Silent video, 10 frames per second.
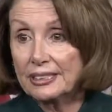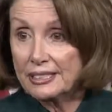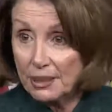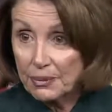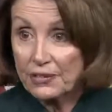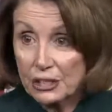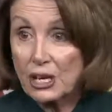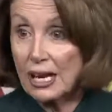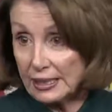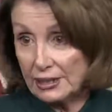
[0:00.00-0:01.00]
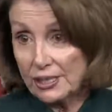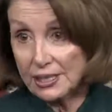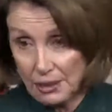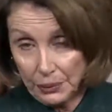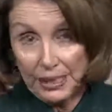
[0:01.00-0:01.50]
some of the challenges
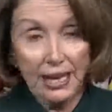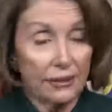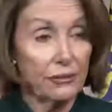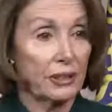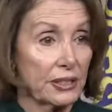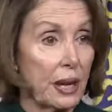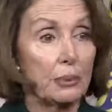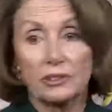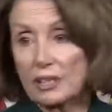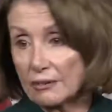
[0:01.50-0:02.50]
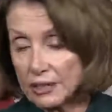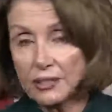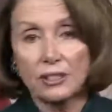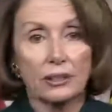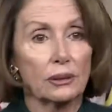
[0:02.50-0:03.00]
that we had, for example, in San
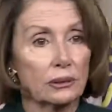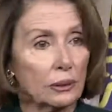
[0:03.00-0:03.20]
Francisco,